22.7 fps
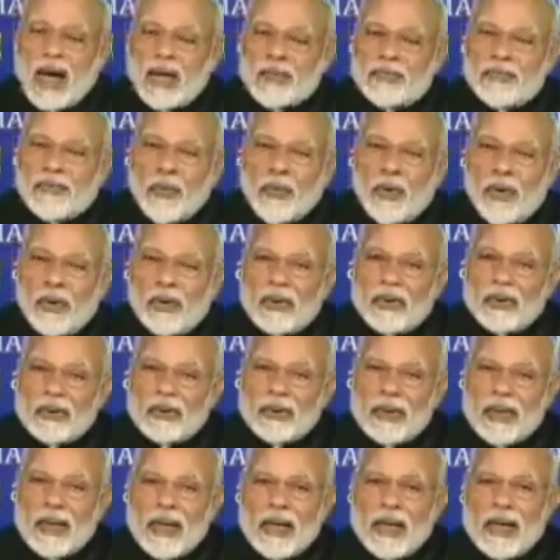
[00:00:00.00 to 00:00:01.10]
unfold
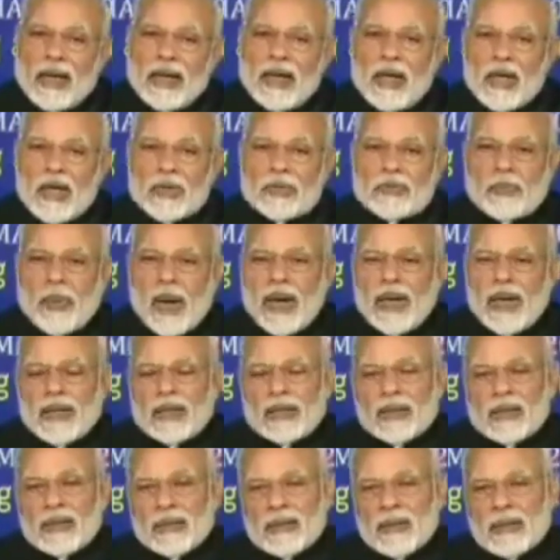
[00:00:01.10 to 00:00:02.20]

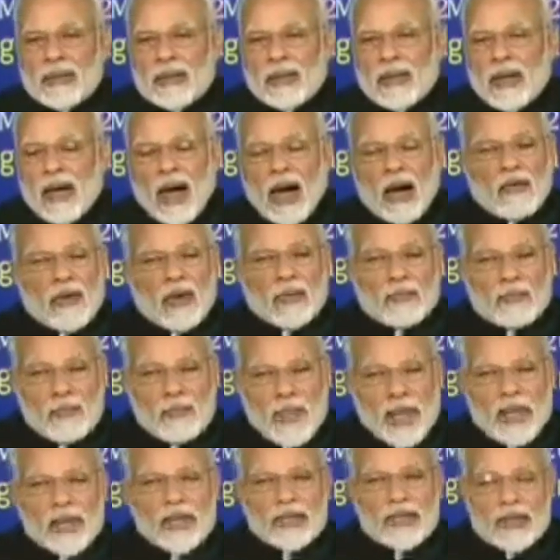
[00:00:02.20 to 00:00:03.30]
despite our
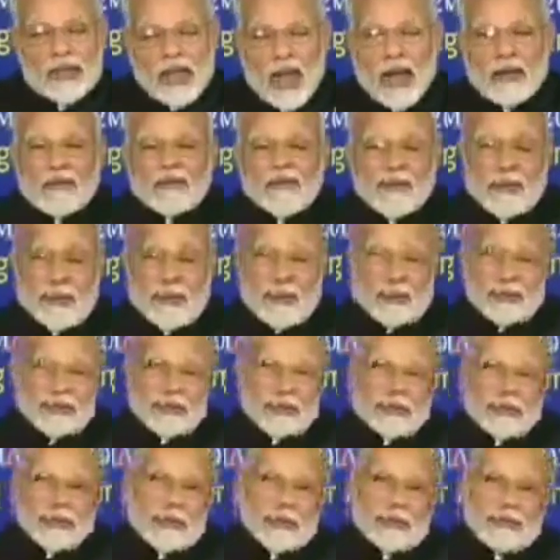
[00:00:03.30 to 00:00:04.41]
best efforts.
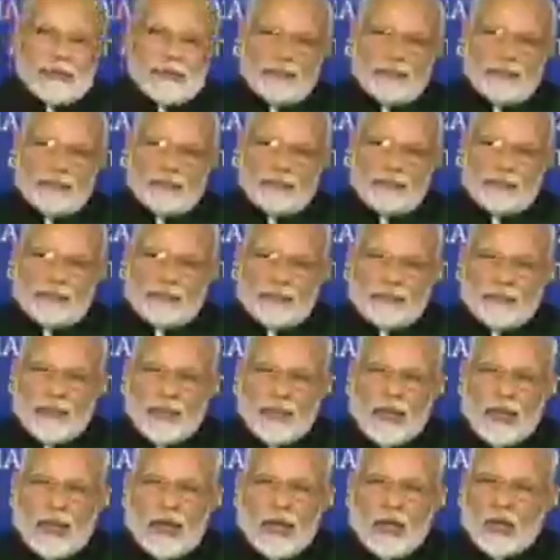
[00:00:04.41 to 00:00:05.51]

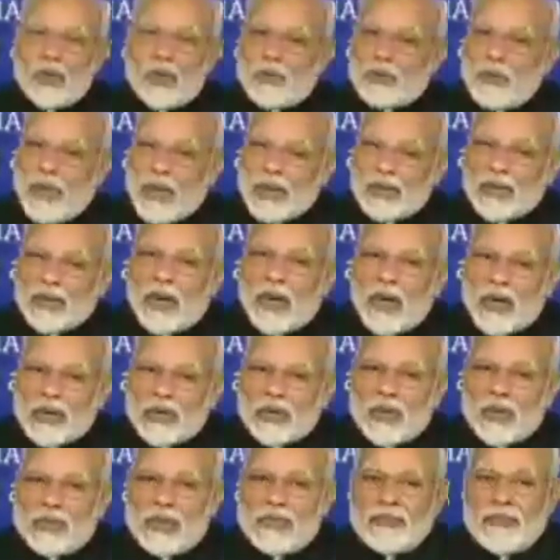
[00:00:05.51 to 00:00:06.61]
You must
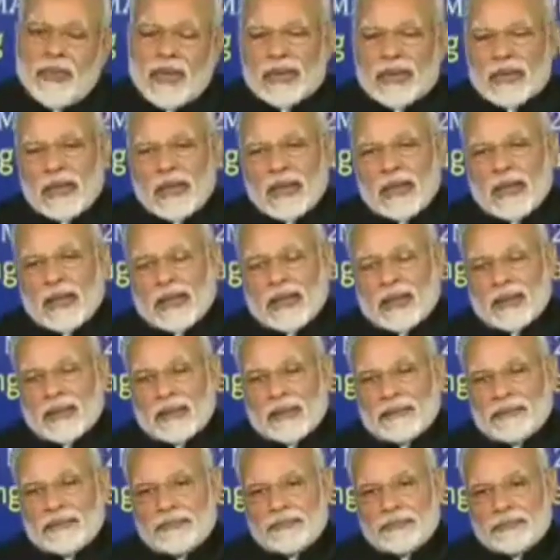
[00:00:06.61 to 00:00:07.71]
also be facing
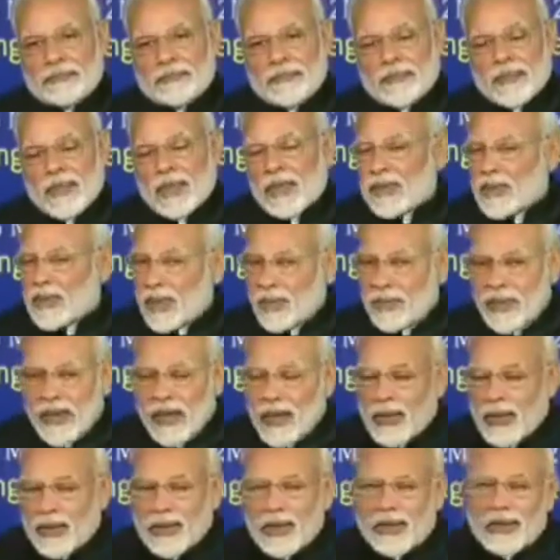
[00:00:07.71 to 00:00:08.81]

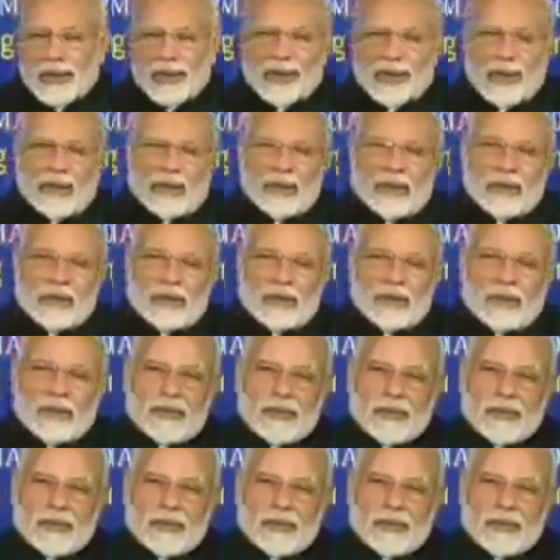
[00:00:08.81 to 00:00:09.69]
similar concerns.